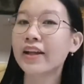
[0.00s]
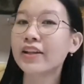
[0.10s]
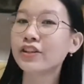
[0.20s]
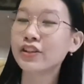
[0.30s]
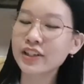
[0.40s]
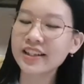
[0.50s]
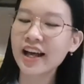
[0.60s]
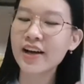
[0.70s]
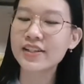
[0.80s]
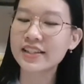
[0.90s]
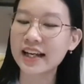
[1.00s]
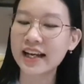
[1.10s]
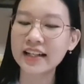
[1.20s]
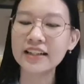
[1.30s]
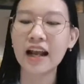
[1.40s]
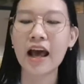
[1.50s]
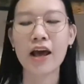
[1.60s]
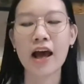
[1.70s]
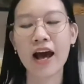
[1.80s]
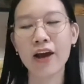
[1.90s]
In 2000,
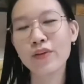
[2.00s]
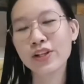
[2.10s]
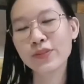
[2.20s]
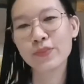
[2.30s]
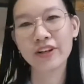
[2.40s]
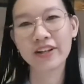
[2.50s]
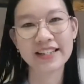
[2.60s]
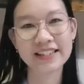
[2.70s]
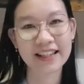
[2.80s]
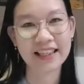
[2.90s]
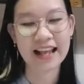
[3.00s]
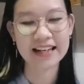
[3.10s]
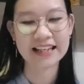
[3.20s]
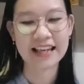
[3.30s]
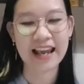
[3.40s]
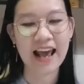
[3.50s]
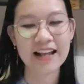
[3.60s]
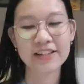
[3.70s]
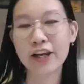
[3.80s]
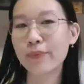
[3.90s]
I was born in Sentani,
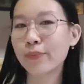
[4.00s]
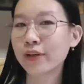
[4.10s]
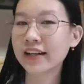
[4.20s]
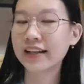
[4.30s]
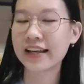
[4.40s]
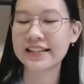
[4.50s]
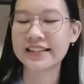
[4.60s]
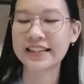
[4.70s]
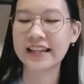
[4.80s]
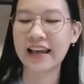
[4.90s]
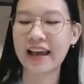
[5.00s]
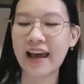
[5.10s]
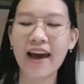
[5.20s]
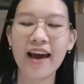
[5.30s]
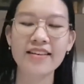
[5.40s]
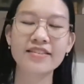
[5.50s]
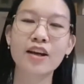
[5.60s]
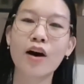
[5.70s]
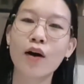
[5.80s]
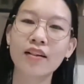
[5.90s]
Jayapura Regency, as
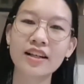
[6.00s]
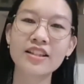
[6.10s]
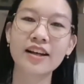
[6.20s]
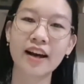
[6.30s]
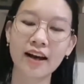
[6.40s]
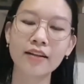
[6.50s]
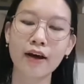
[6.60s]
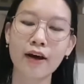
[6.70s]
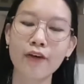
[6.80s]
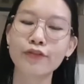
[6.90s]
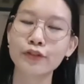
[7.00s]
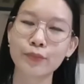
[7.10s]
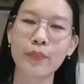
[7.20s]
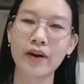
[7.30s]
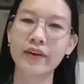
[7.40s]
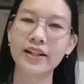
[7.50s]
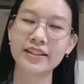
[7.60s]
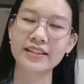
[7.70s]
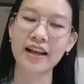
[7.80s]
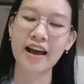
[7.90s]
the only child of two
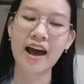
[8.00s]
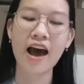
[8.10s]
parents.